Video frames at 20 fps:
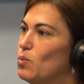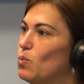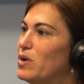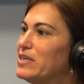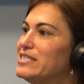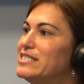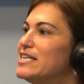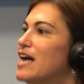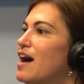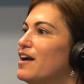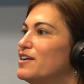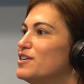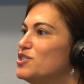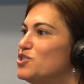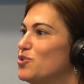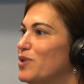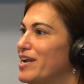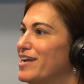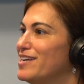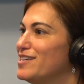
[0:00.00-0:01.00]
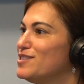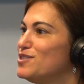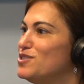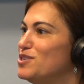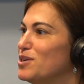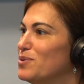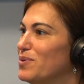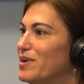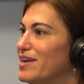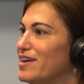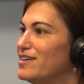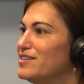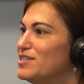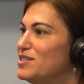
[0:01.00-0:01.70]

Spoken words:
what Donna Drake is doing